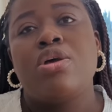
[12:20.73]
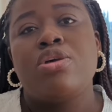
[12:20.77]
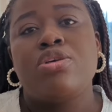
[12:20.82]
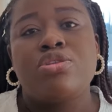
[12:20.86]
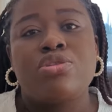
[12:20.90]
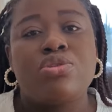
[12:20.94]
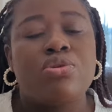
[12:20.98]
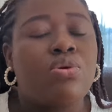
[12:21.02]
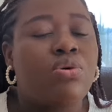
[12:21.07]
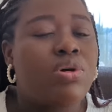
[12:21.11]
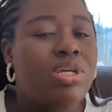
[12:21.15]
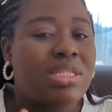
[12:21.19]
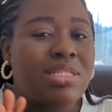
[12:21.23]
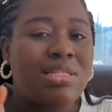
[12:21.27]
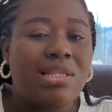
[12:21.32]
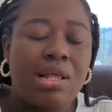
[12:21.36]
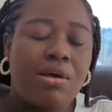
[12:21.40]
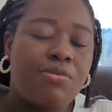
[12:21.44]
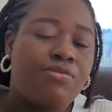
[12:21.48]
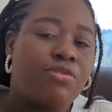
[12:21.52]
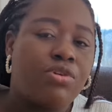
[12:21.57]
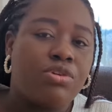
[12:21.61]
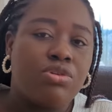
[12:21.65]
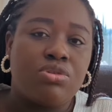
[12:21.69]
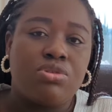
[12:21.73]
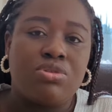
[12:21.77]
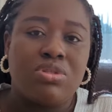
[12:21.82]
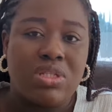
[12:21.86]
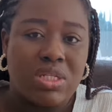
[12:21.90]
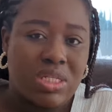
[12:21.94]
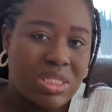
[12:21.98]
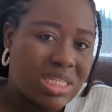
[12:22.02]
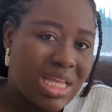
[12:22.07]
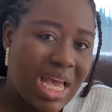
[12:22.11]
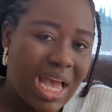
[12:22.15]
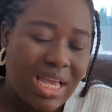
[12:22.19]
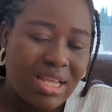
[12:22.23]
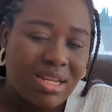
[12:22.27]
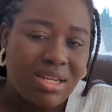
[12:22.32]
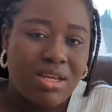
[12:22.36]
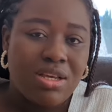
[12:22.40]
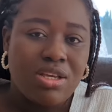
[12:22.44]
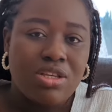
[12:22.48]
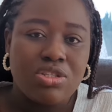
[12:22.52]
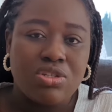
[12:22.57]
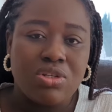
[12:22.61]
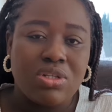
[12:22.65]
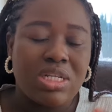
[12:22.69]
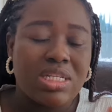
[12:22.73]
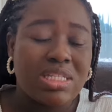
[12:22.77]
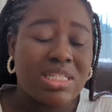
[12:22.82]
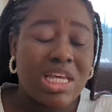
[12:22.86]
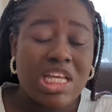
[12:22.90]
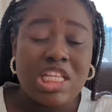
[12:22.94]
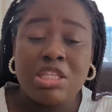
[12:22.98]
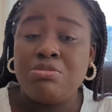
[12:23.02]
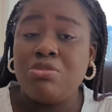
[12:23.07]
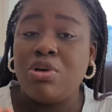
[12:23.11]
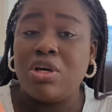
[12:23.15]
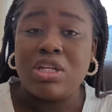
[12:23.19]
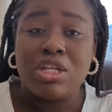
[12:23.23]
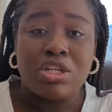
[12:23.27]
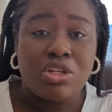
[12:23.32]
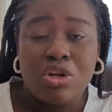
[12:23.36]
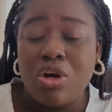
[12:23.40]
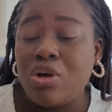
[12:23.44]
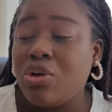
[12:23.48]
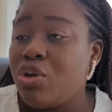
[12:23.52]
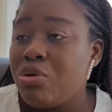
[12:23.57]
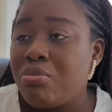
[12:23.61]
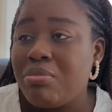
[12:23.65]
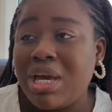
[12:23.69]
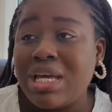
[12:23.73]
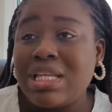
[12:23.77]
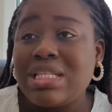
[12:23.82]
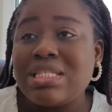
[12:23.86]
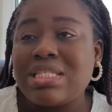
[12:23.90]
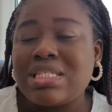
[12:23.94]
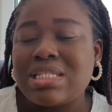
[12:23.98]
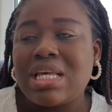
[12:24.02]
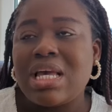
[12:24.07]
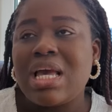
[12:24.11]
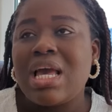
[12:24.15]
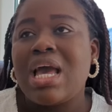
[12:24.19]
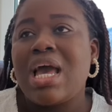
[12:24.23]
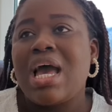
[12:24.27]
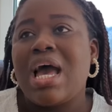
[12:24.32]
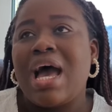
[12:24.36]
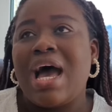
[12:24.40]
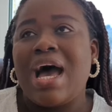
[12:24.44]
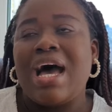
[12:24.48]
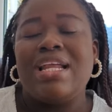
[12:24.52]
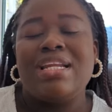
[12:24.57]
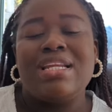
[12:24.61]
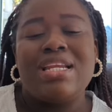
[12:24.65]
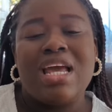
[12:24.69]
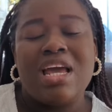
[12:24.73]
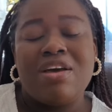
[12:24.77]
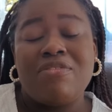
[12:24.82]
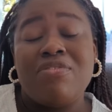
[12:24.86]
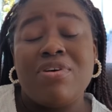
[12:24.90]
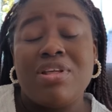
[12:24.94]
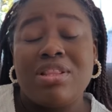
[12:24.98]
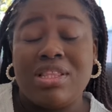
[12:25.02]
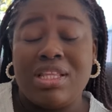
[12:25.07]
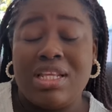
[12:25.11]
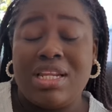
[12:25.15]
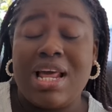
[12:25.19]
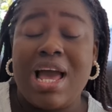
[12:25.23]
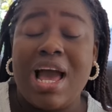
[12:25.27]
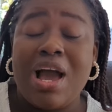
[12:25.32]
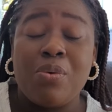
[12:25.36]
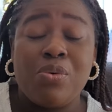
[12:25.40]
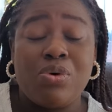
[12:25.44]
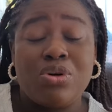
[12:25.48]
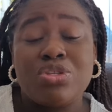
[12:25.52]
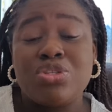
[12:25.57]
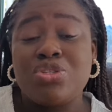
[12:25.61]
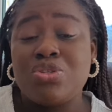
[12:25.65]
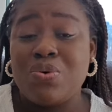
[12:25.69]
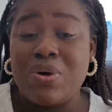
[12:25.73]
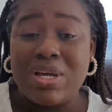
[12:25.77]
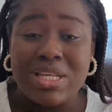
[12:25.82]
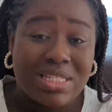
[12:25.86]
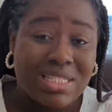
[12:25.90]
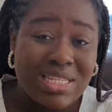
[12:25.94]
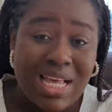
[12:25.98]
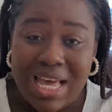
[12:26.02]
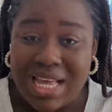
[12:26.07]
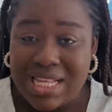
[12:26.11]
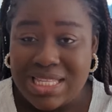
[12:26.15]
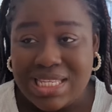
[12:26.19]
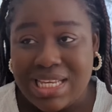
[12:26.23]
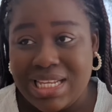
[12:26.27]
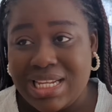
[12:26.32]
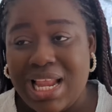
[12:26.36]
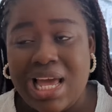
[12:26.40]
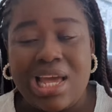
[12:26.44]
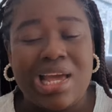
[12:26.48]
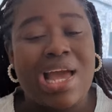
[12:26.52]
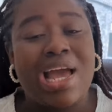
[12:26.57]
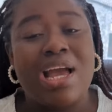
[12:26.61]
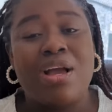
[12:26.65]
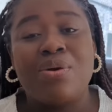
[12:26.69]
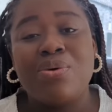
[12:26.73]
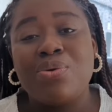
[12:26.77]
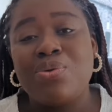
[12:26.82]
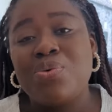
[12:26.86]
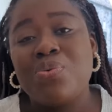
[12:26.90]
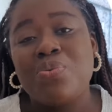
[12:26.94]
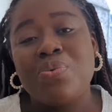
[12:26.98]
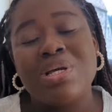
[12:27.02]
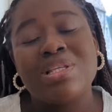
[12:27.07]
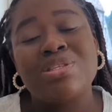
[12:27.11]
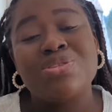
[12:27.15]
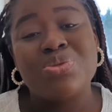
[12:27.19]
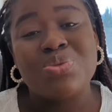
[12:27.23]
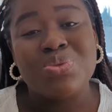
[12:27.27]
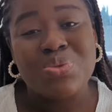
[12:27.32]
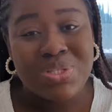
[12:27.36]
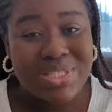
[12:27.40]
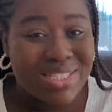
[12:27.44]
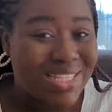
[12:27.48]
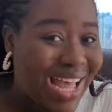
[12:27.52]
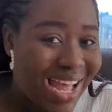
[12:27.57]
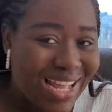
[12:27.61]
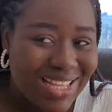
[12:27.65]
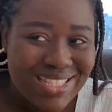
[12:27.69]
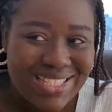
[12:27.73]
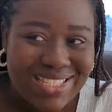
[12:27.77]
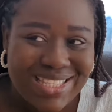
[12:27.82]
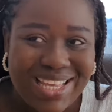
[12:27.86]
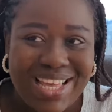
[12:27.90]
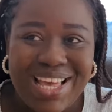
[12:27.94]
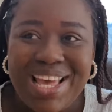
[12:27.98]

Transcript: So it's left for you to decide. So they sent me all the documents and everything. I was so excited, like I couldn't wait to start.